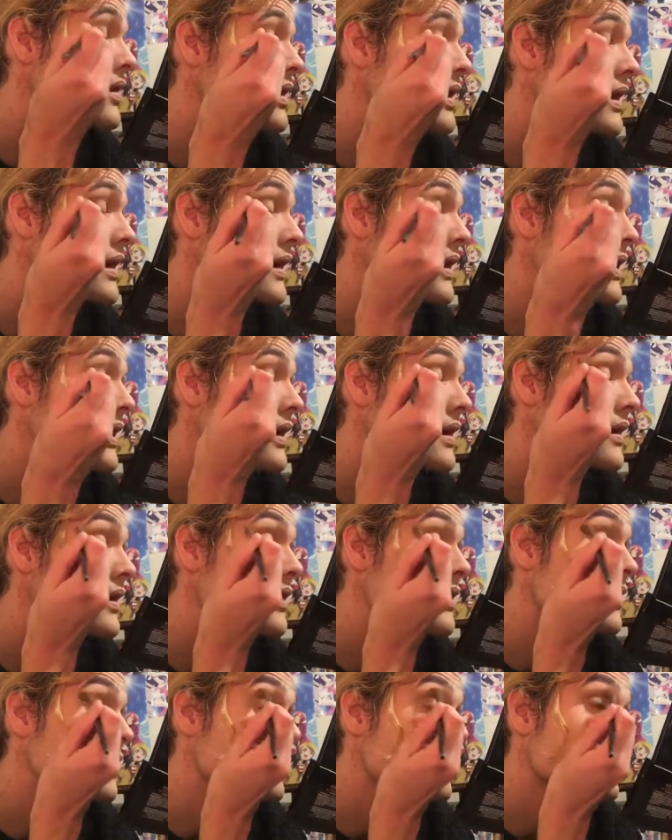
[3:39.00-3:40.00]
take it,
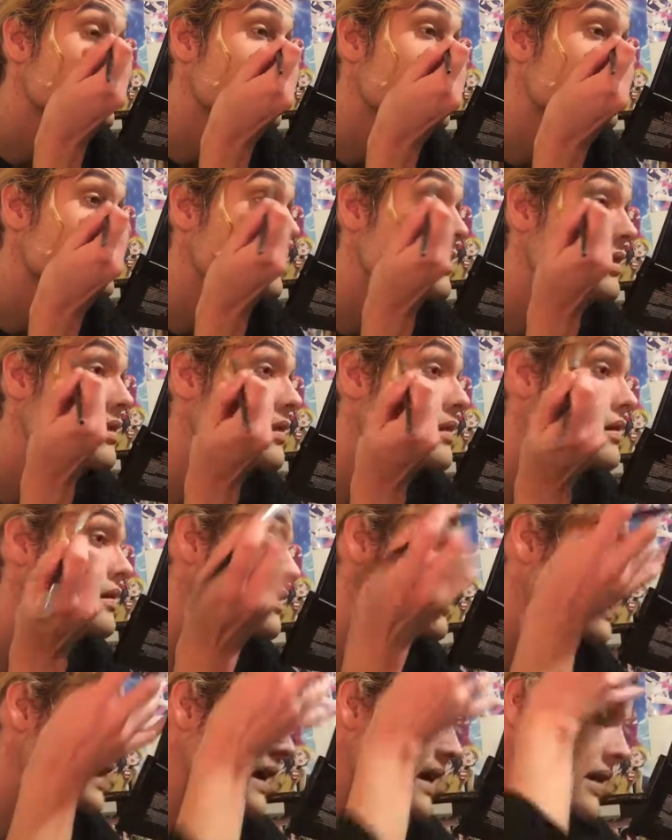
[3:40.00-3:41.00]

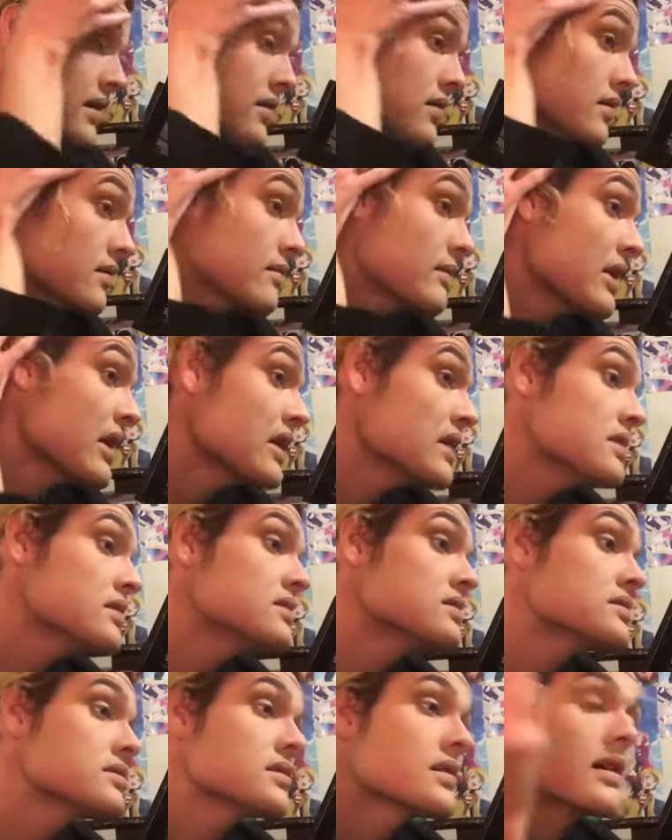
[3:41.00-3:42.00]
like, too much.
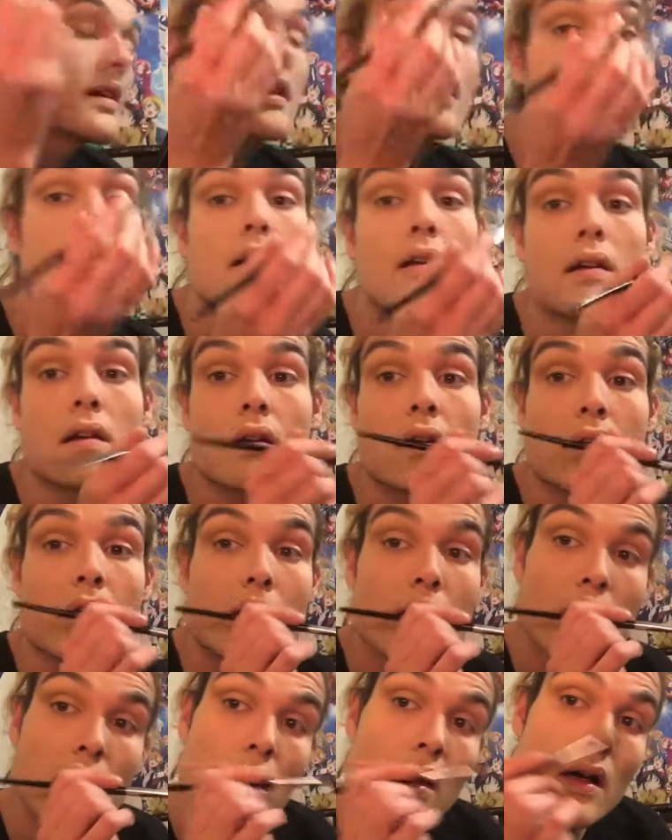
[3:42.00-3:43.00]

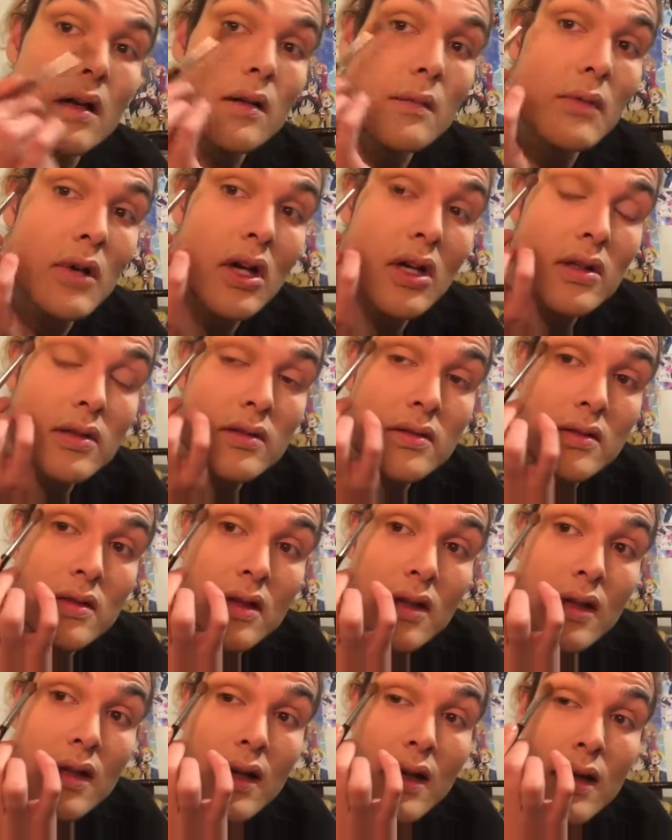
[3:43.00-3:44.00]
Hanamaru's
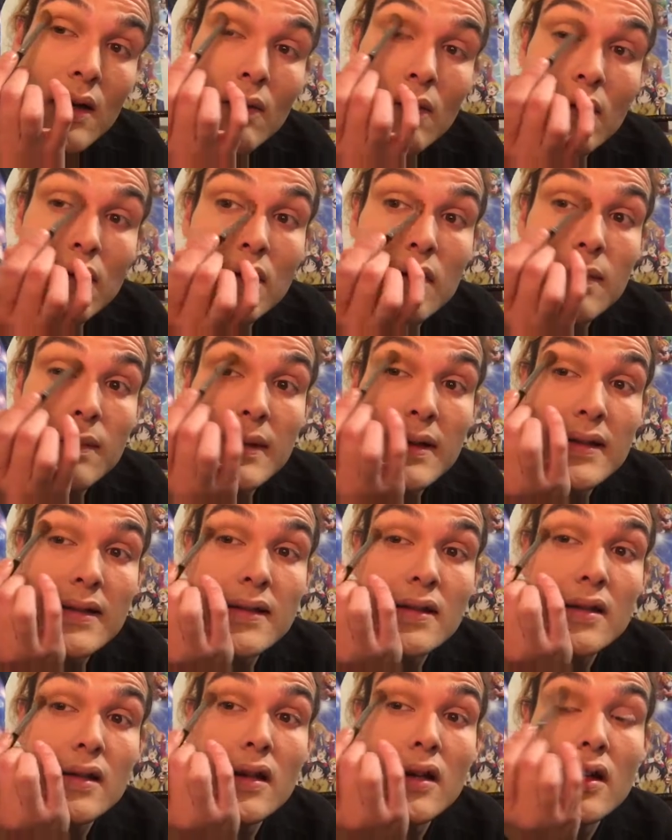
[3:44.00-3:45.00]
look, I want to be
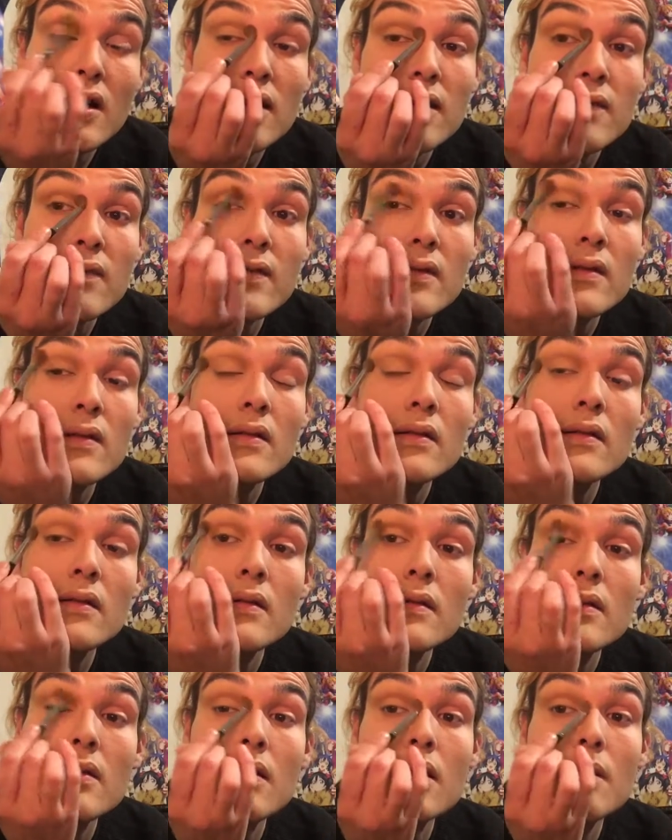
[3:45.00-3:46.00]
soft,
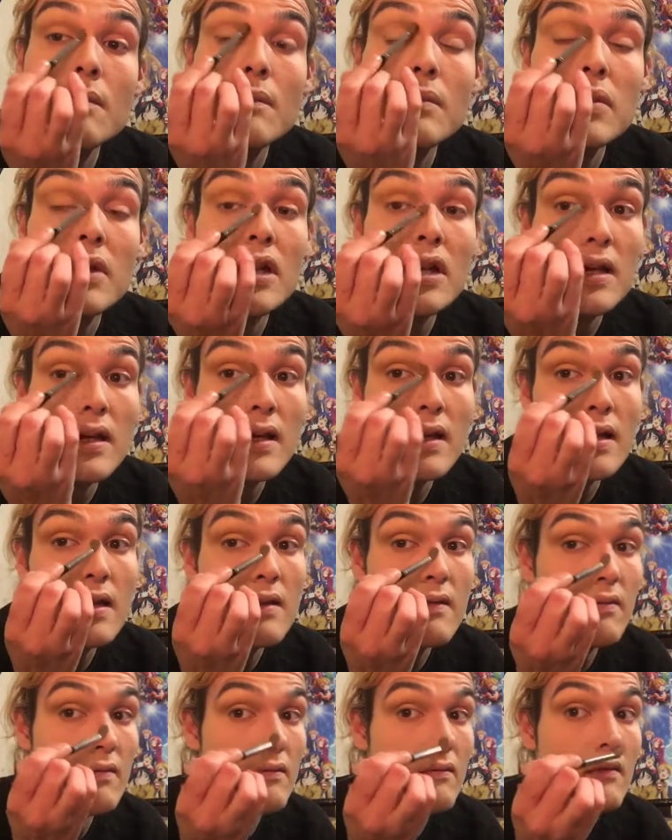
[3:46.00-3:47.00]
but
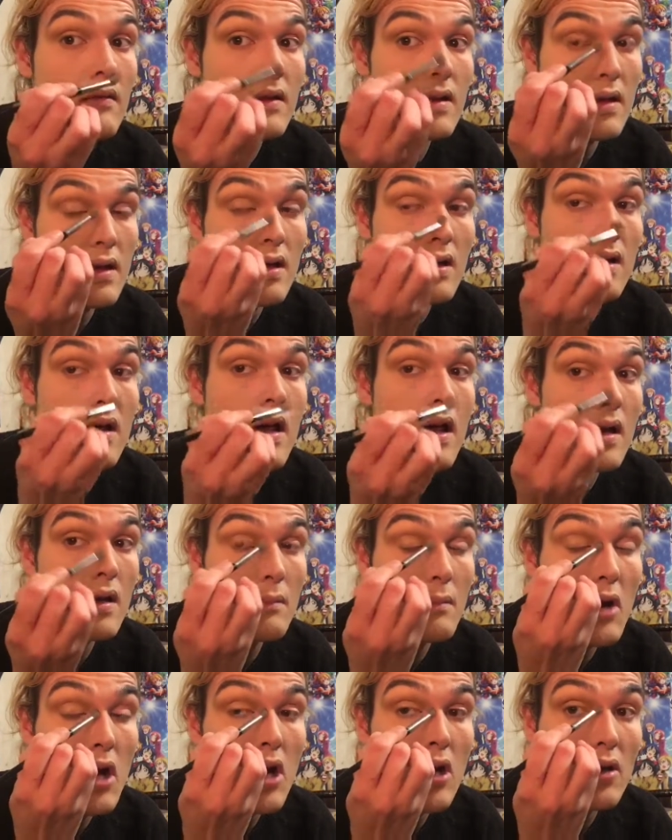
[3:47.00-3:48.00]
it's still
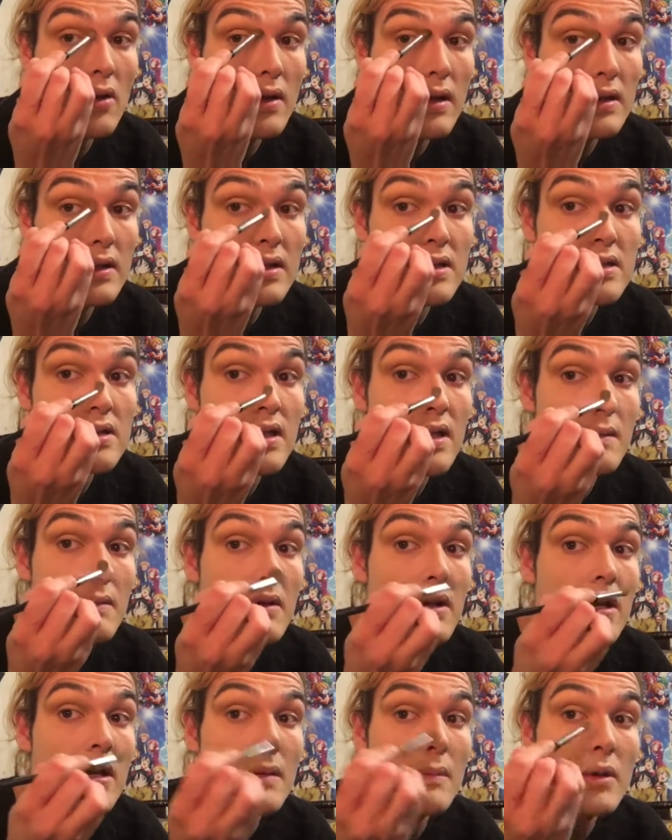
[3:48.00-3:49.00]
Hanamaru at the same
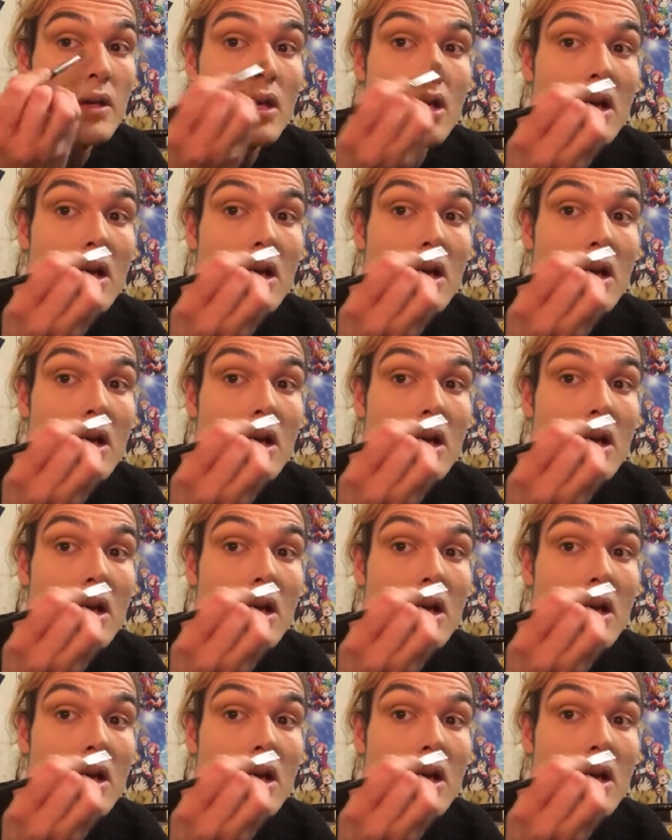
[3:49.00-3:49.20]
time, you